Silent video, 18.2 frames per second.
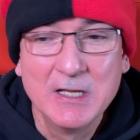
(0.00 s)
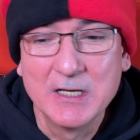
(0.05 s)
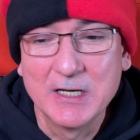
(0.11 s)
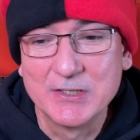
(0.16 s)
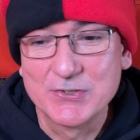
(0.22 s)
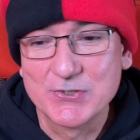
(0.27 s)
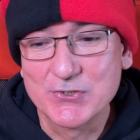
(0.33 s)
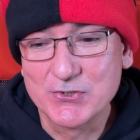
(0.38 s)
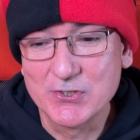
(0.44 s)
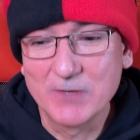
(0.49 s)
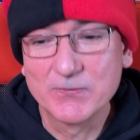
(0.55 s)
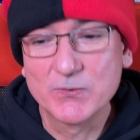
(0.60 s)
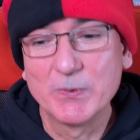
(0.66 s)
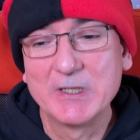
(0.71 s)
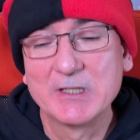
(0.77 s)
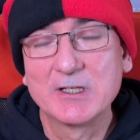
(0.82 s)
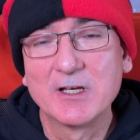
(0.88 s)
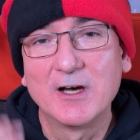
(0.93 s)
And as a
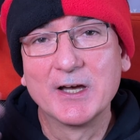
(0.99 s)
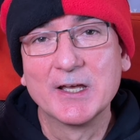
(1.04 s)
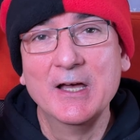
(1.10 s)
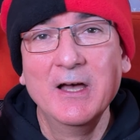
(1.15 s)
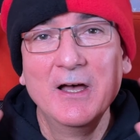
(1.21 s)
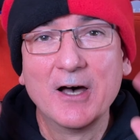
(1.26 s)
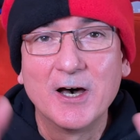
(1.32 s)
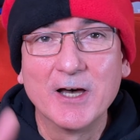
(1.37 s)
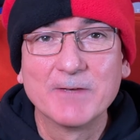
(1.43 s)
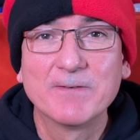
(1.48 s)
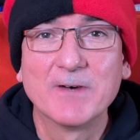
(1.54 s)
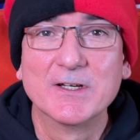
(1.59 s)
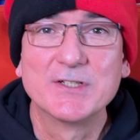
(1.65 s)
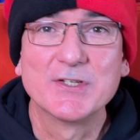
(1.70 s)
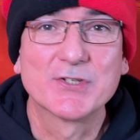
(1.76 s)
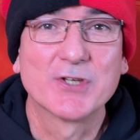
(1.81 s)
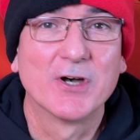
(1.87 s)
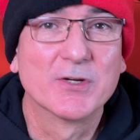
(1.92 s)
software guy, I
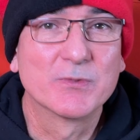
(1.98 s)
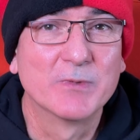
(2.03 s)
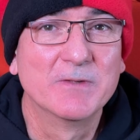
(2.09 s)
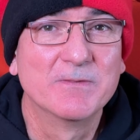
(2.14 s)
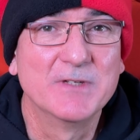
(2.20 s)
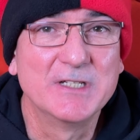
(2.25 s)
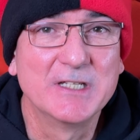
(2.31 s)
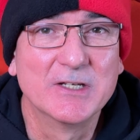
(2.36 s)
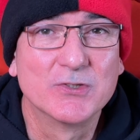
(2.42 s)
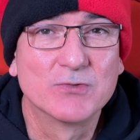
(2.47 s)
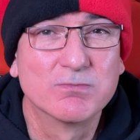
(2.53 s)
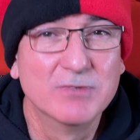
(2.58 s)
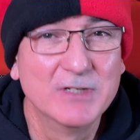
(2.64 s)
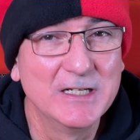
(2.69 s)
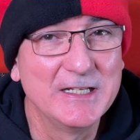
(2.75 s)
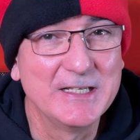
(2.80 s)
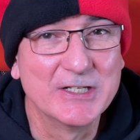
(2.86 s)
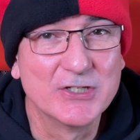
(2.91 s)
find his hardware videos
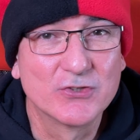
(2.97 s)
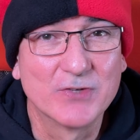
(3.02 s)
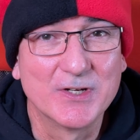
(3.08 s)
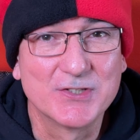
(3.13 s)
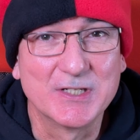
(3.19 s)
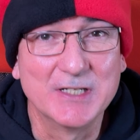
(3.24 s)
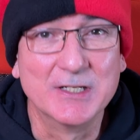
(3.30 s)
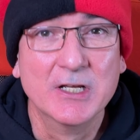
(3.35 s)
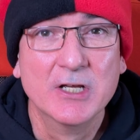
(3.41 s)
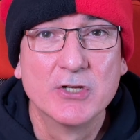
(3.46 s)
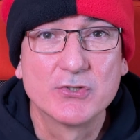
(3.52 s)
really interesting.